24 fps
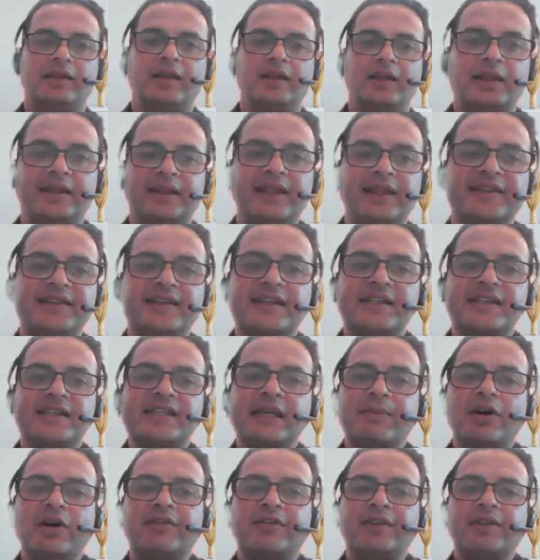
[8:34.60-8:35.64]
These are
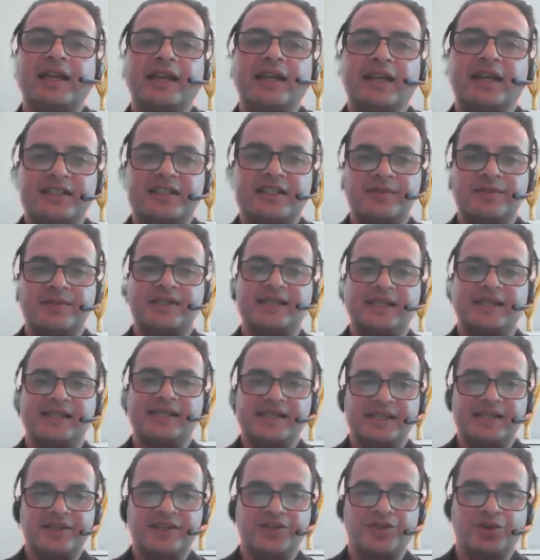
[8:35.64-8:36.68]
some of the customer
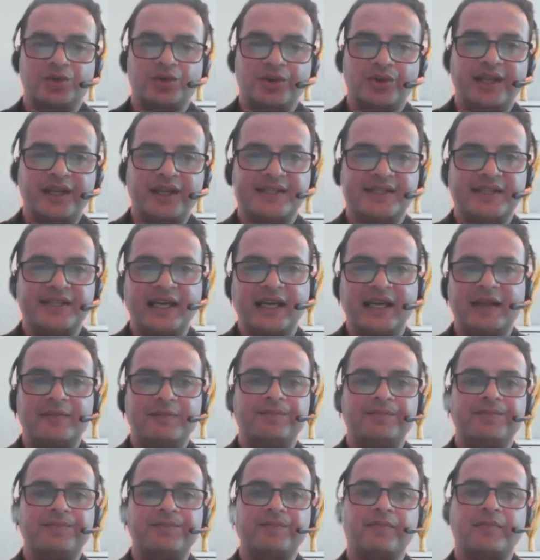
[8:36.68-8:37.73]
success stories that
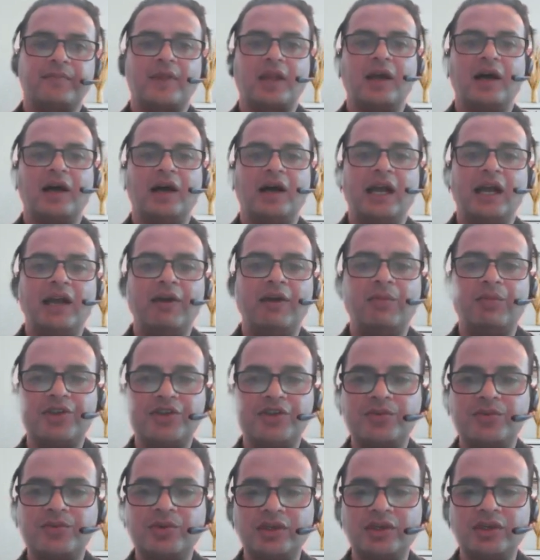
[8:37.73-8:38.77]
I would
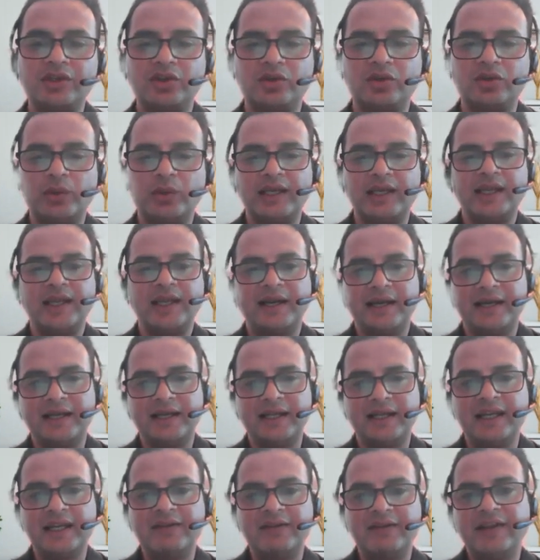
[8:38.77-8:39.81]
just wanted to quickly
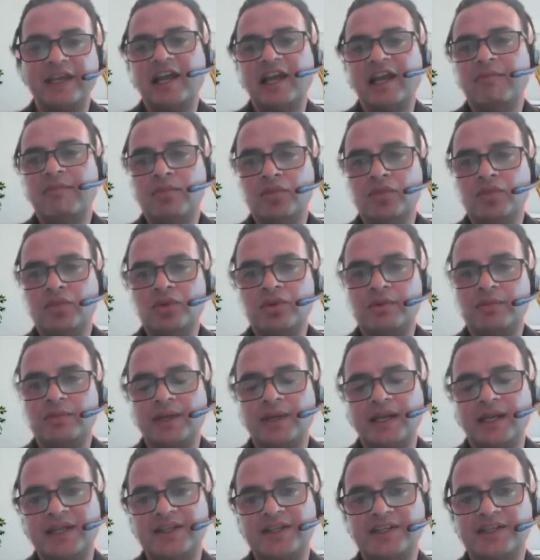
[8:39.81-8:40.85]
highlight. We have more,
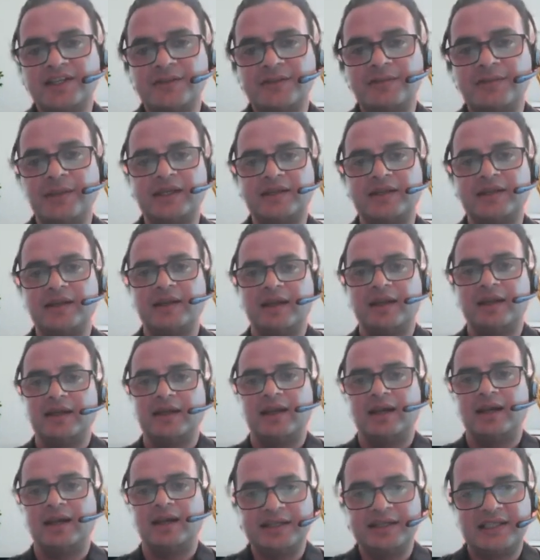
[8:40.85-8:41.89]
but I just picked
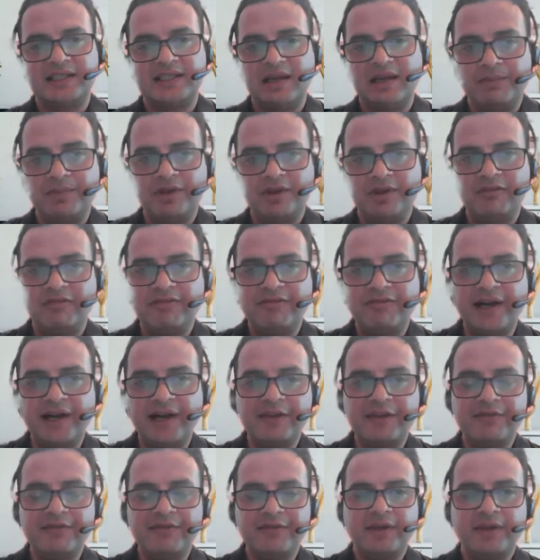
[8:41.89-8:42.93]
a sample of
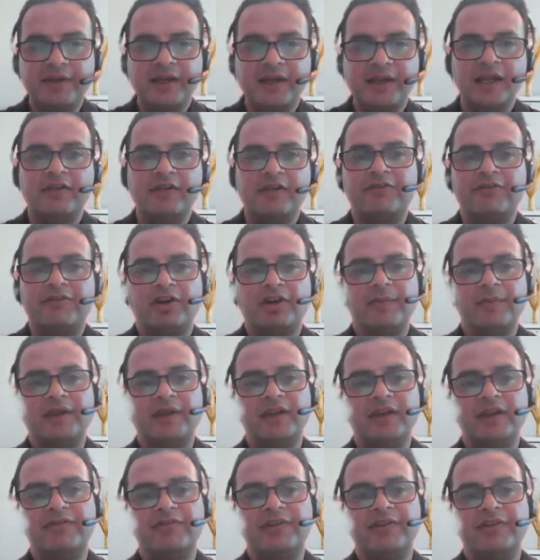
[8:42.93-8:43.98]
5 from
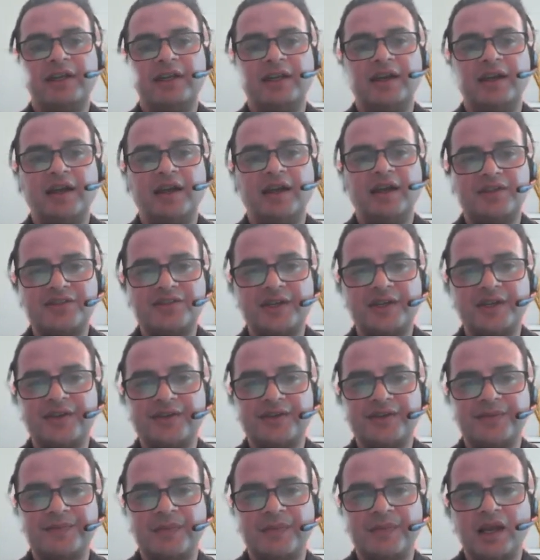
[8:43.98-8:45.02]
different
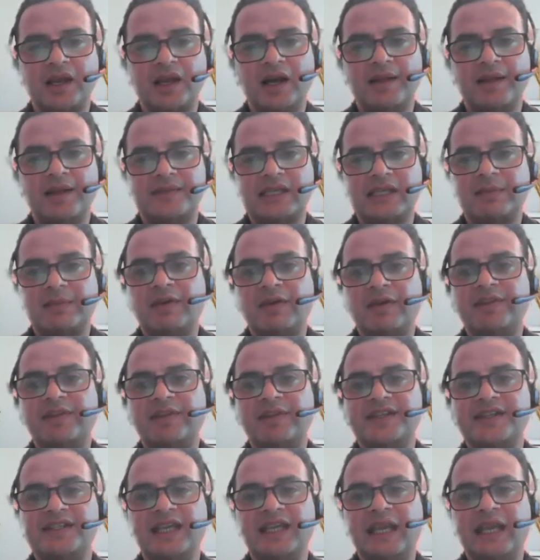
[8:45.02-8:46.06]
industries. Some of
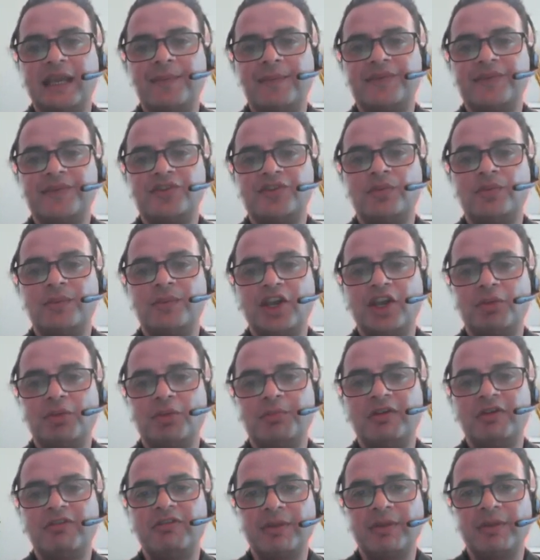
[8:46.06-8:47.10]
these names you may not
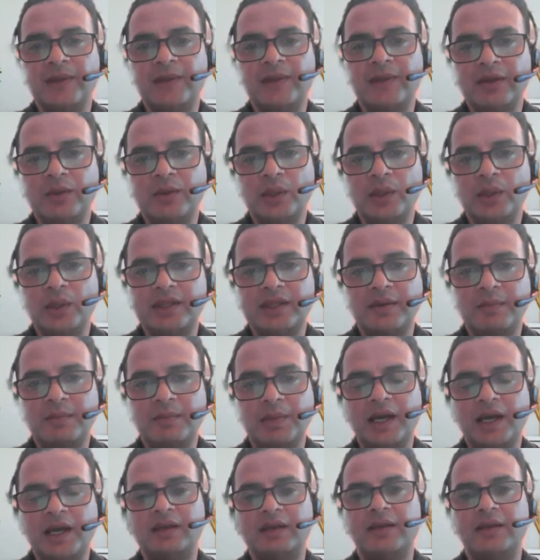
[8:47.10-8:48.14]
be familiar with,
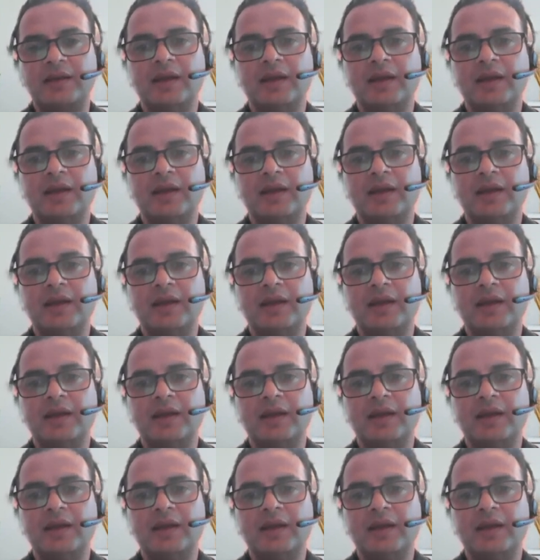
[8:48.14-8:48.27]
but